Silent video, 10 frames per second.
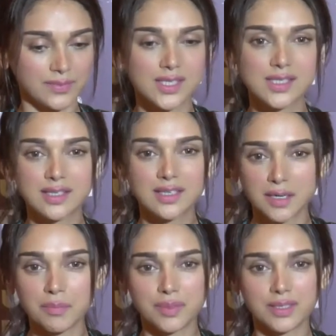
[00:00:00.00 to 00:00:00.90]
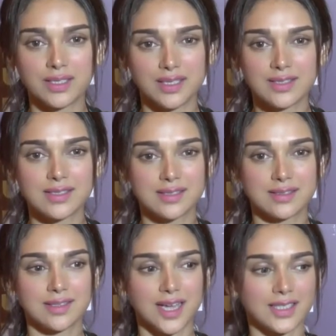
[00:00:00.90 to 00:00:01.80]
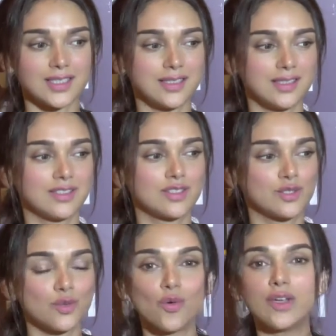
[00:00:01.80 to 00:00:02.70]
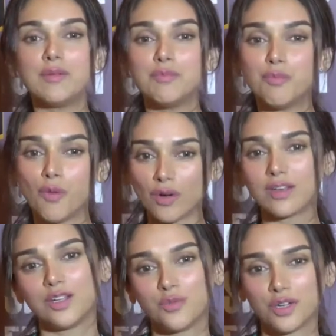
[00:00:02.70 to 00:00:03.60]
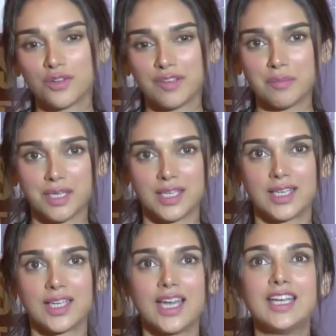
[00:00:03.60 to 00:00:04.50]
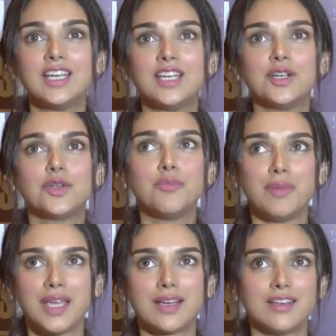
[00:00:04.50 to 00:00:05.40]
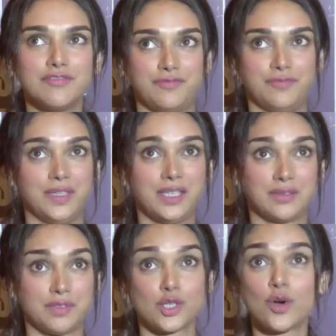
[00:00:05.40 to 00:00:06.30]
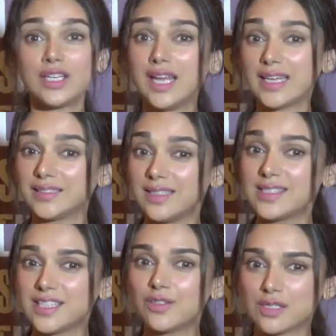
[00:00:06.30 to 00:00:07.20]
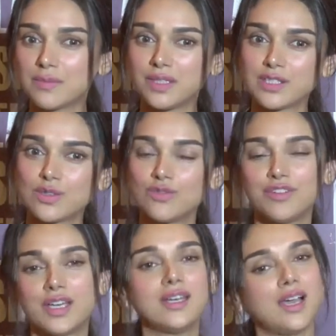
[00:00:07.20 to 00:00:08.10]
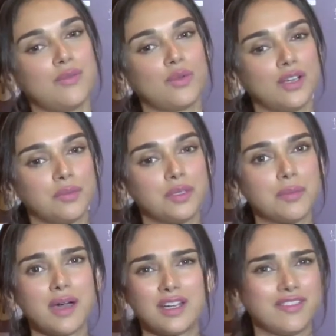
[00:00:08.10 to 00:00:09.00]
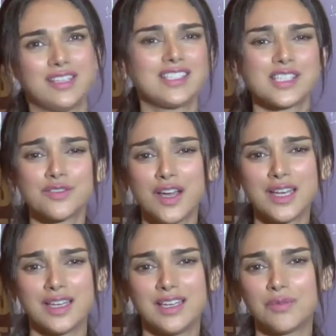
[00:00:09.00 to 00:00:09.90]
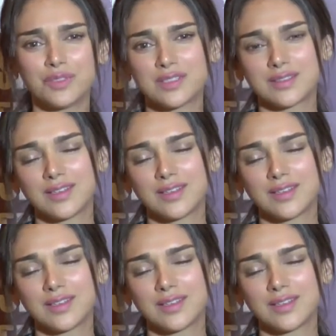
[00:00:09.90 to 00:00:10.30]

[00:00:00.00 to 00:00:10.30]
the script is actually so important to what we're making and to make a story like this into something so fun, I wanted to be a part of it. It's just fun. It was,